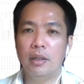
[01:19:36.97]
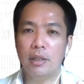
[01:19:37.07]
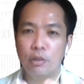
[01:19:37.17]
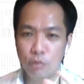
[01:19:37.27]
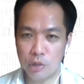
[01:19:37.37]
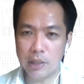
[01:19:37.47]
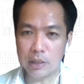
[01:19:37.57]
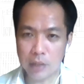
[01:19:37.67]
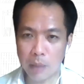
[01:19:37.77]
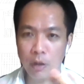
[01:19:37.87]
there's usually
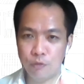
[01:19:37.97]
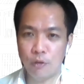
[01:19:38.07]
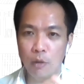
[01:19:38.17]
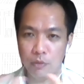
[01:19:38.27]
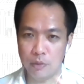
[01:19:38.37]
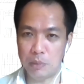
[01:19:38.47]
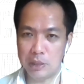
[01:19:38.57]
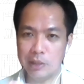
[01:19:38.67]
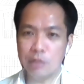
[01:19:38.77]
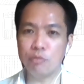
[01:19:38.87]
some form of a
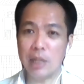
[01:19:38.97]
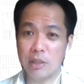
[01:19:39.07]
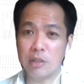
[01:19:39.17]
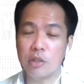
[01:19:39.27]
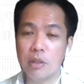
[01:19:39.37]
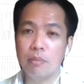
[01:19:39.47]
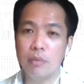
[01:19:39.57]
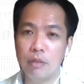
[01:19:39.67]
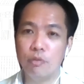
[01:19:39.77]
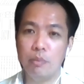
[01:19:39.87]
business relationship
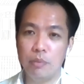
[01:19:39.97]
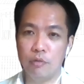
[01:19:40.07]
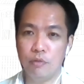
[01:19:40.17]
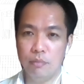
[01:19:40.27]
even